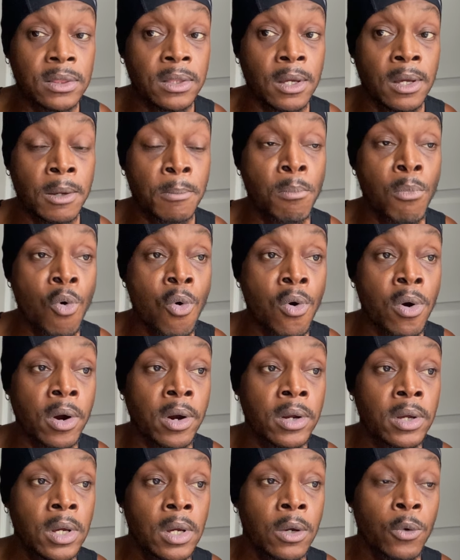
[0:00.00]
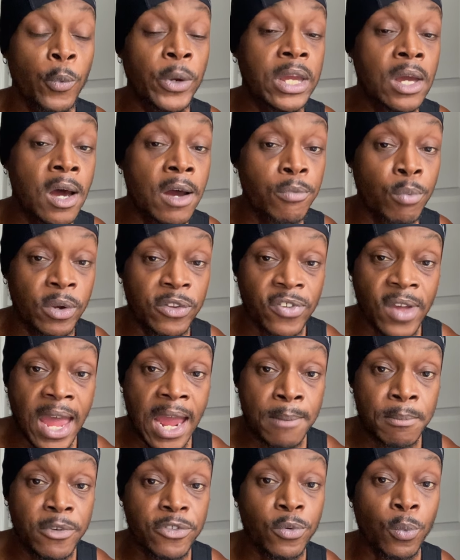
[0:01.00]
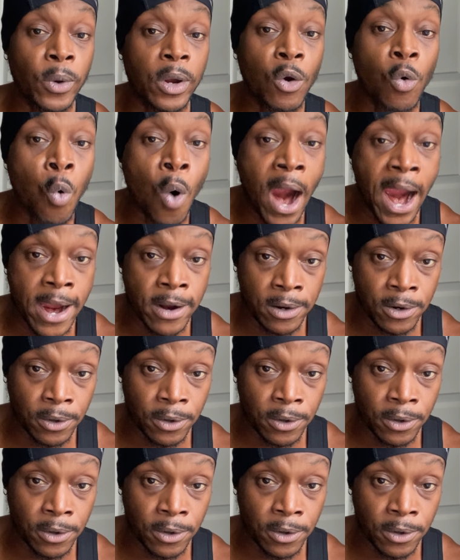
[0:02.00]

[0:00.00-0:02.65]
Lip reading: the more recovery time is required,